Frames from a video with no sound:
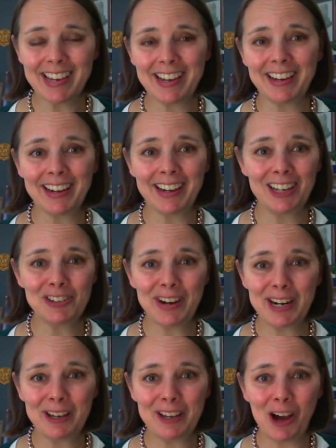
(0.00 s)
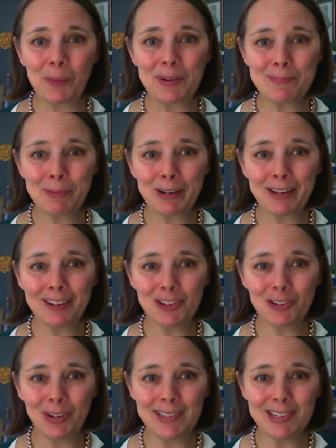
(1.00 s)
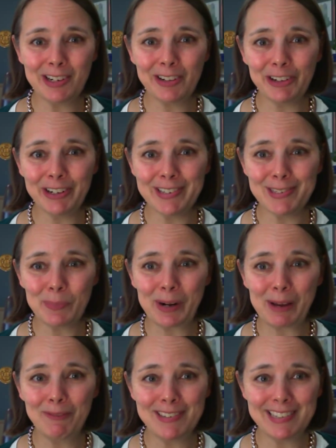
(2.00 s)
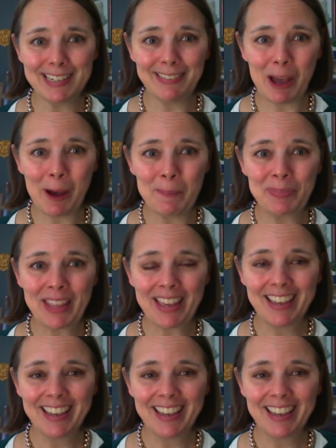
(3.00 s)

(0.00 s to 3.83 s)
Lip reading: I try to always bring treats to clerks when I'm visiting them.